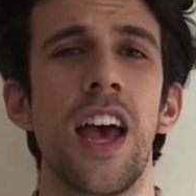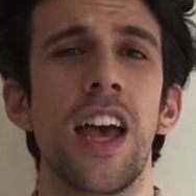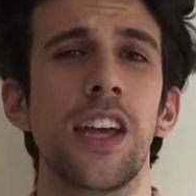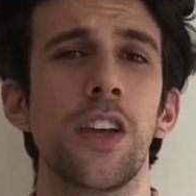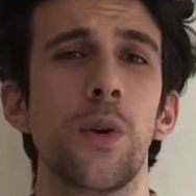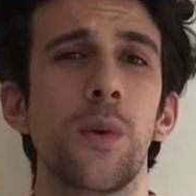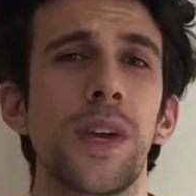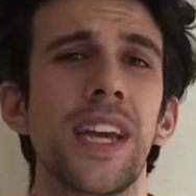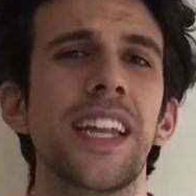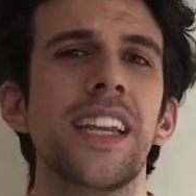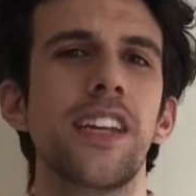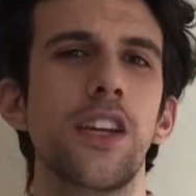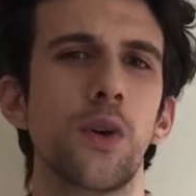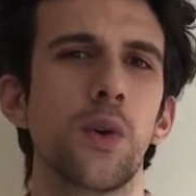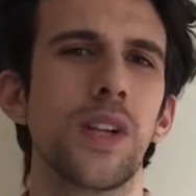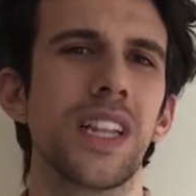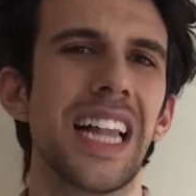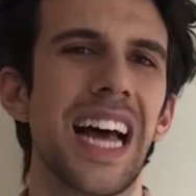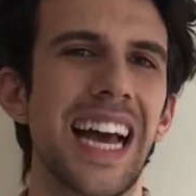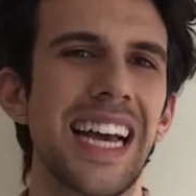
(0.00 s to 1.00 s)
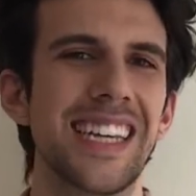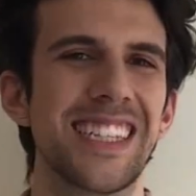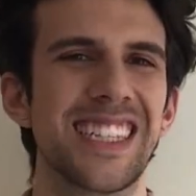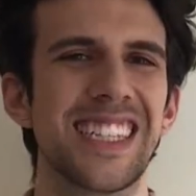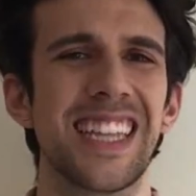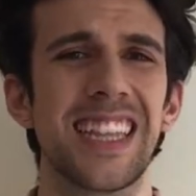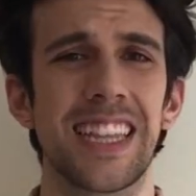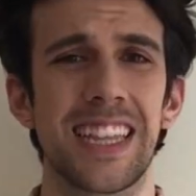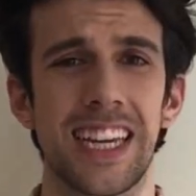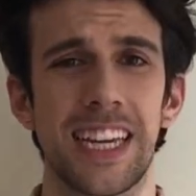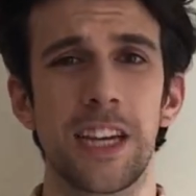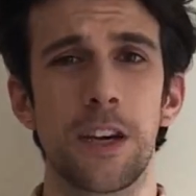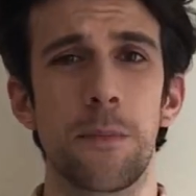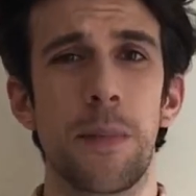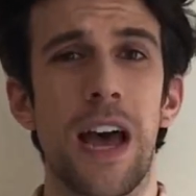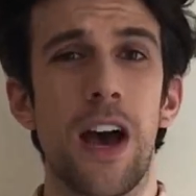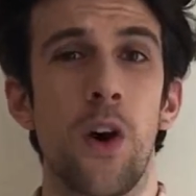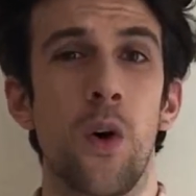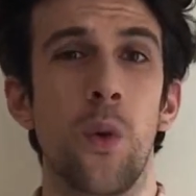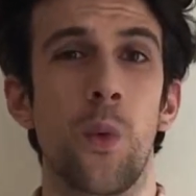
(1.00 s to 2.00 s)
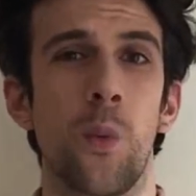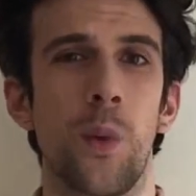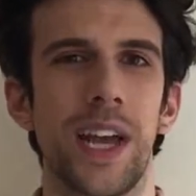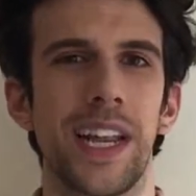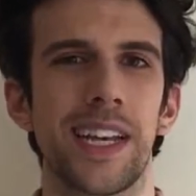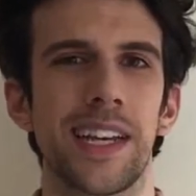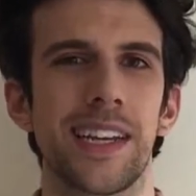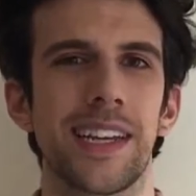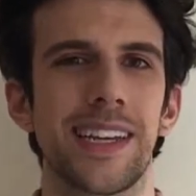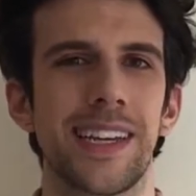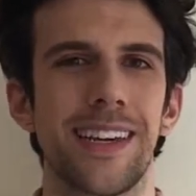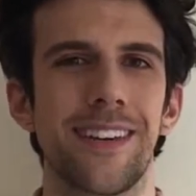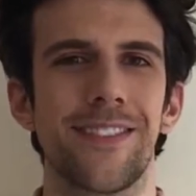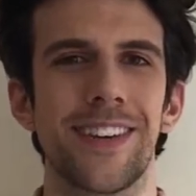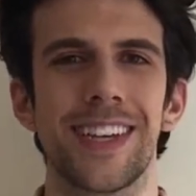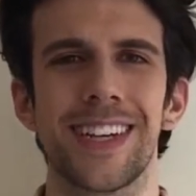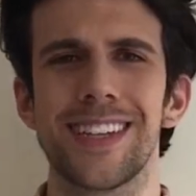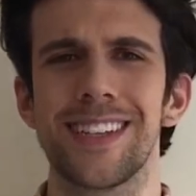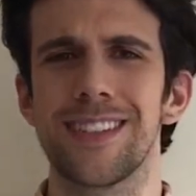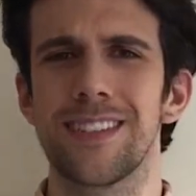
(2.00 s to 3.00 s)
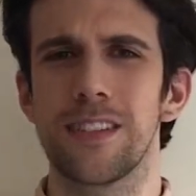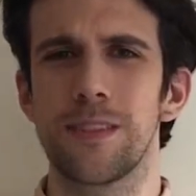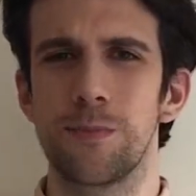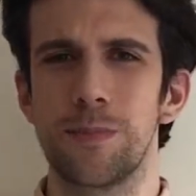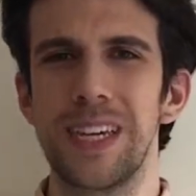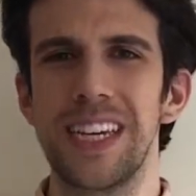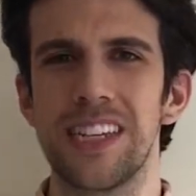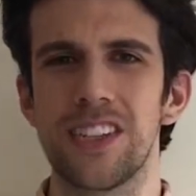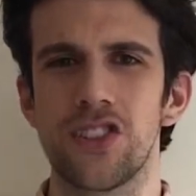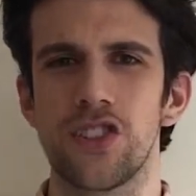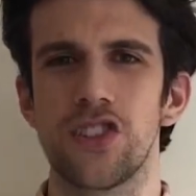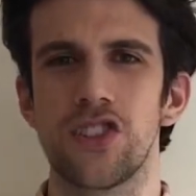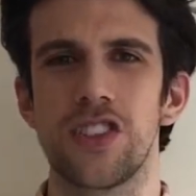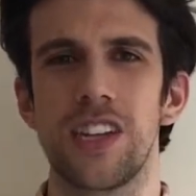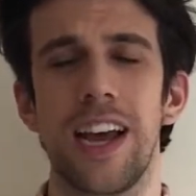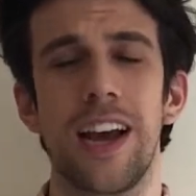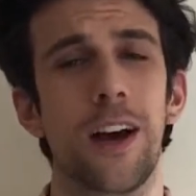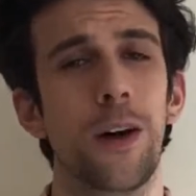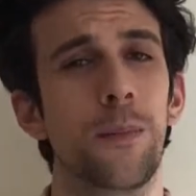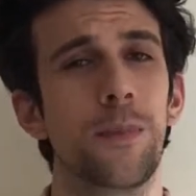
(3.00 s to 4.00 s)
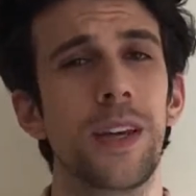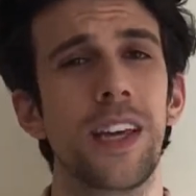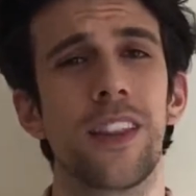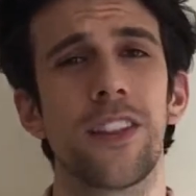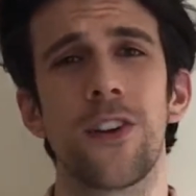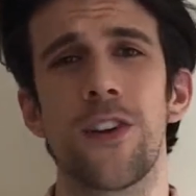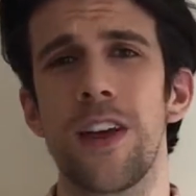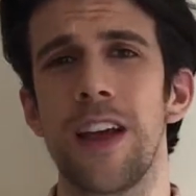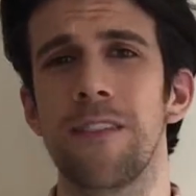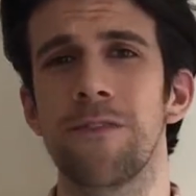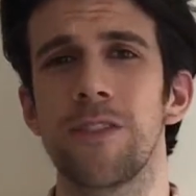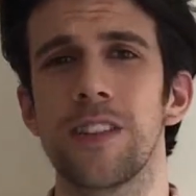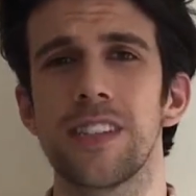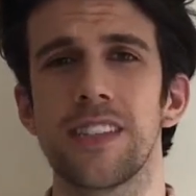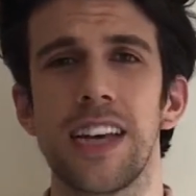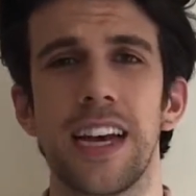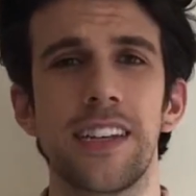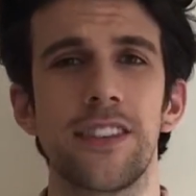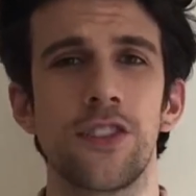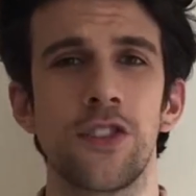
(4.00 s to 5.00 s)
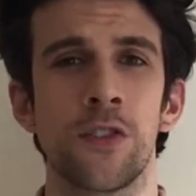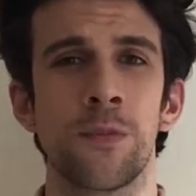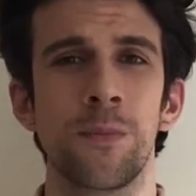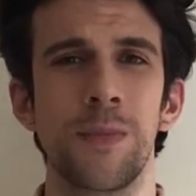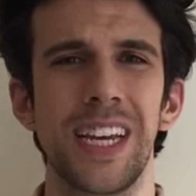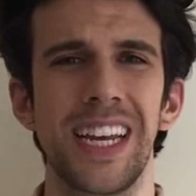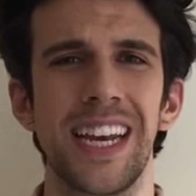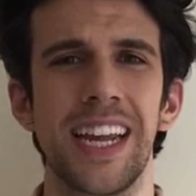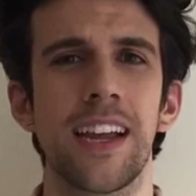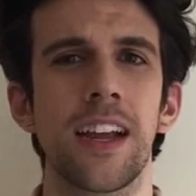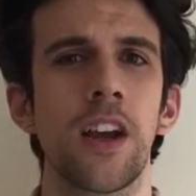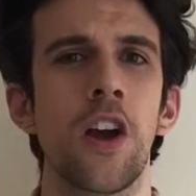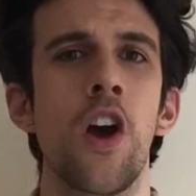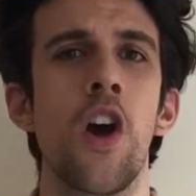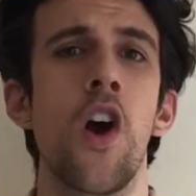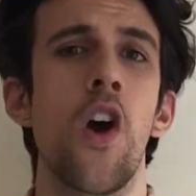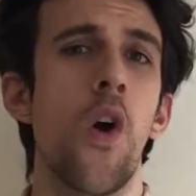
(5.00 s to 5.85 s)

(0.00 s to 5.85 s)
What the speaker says: you can utilize and think about when giving a speech to help either emphasize your meaning